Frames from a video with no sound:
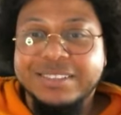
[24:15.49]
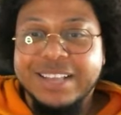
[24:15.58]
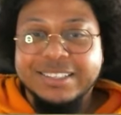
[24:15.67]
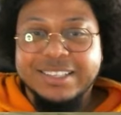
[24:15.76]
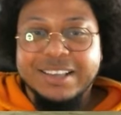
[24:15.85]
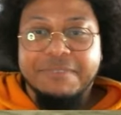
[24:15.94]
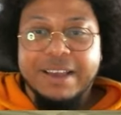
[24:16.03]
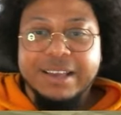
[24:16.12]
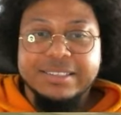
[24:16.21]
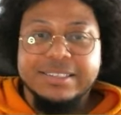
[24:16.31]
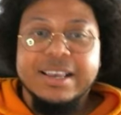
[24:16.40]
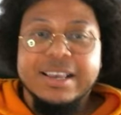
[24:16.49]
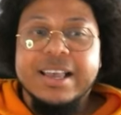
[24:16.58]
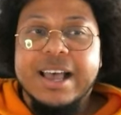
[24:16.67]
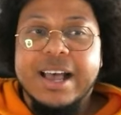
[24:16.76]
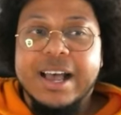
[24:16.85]
the effects
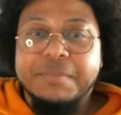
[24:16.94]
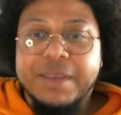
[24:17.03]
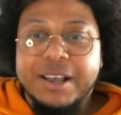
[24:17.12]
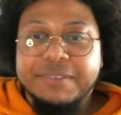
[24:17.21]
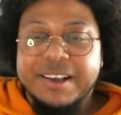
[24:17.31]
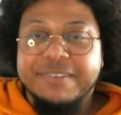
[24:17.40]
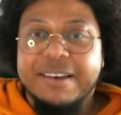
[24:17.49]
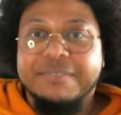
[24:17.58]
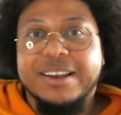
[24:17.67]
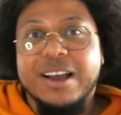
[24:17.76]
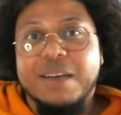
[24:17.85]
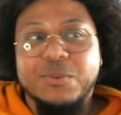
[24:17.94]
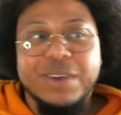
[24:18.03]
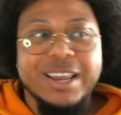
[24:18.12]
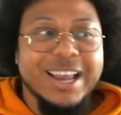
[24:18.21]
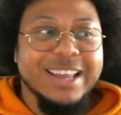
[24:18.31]
of the
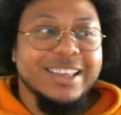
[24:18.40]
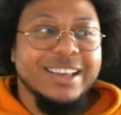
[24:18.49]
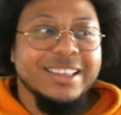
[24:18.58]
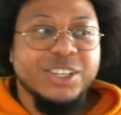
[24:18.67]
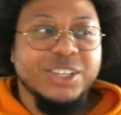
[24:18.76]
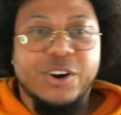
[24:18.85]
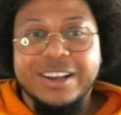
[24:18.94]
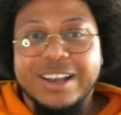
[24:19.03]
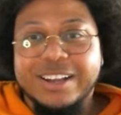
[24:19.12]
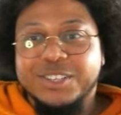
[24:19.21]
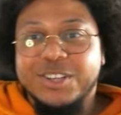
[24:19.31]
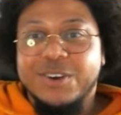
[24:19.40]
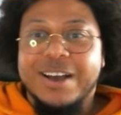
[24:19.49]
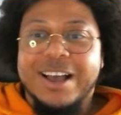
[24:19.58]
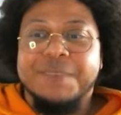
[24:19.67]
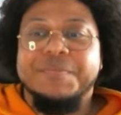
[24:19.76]
Kamui and the Sharingan. So
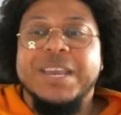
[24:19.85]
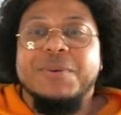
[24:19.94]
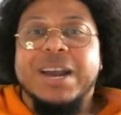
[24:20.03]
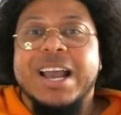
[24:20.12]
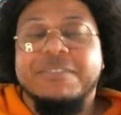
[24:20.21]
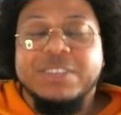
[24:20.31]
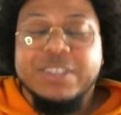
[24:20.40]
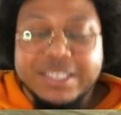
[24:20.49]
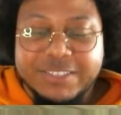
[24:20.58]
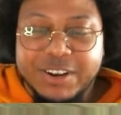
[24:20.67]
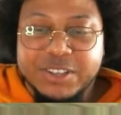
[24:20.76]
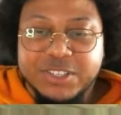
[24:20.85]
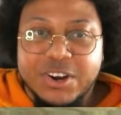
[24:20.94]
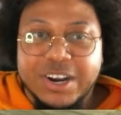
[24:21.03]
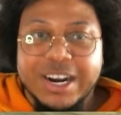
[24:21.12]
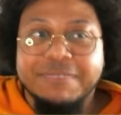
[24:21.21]
anyway, this video is
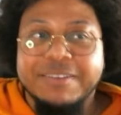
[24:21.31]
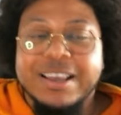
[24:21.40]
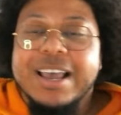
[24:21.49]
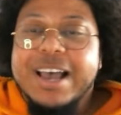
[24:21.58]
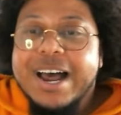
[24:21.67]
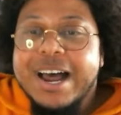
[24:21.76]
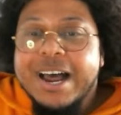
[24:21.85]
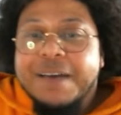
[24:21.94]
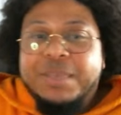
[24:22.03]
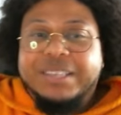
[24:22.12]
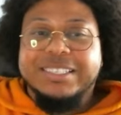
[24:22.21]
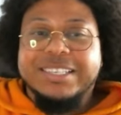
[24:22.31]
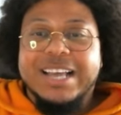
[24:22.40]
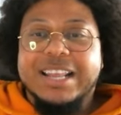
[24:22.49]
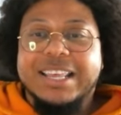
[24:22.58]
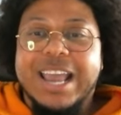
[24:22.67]
long enough. This is
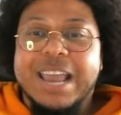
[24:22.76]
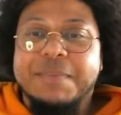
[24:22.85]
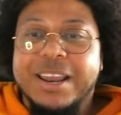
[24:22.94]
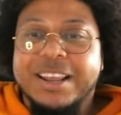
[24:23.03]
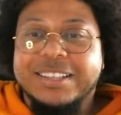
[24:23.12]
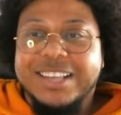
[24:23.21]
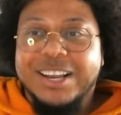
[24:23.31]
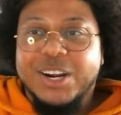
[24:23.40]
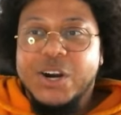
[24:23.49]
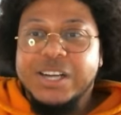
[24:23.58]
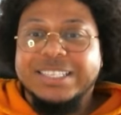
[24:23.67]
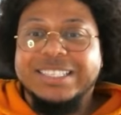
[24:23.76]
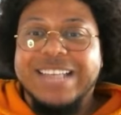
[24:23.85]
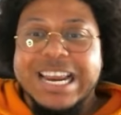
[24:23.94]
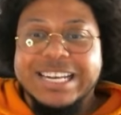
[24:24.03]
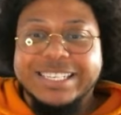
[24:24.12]
kind of the game in its current
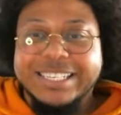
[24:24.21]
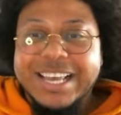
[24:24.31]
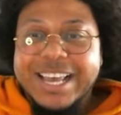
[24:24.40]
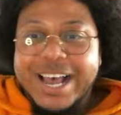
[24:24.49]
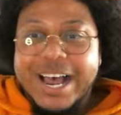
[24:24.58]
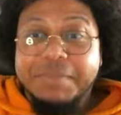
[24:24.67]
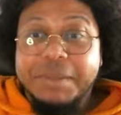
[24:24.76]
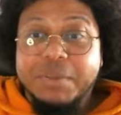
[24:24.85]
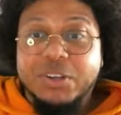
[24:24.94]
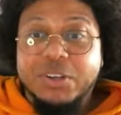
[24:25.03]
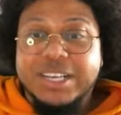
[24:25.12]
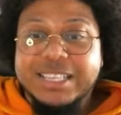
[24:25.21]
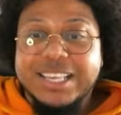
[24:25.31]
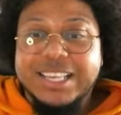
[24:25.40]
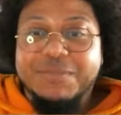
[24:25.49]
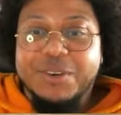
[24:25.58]
state. Let me know what you guys
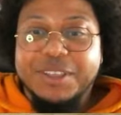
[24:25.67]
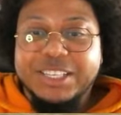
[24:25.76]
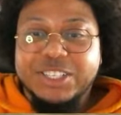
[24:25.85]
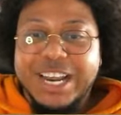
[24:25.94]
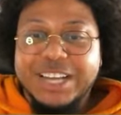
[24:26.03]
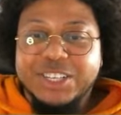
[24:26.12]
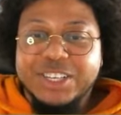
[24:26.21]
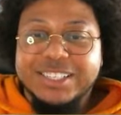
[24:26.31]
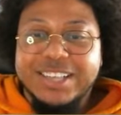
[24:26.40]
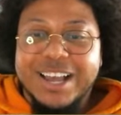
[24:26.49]
think of all these changes.